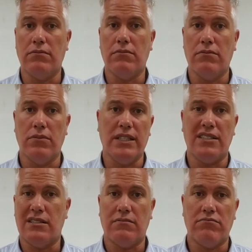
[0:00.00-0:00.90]
we
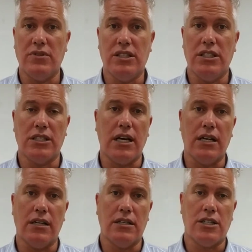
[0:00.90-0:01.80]
just got
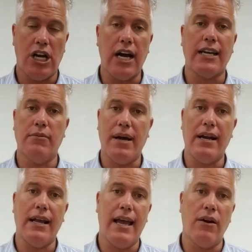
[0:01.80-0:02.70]
talking about
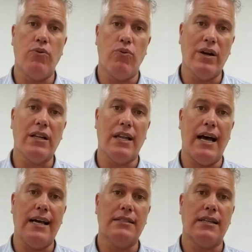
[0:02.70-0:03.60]
it and
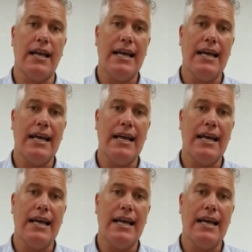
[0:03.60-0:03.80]
realized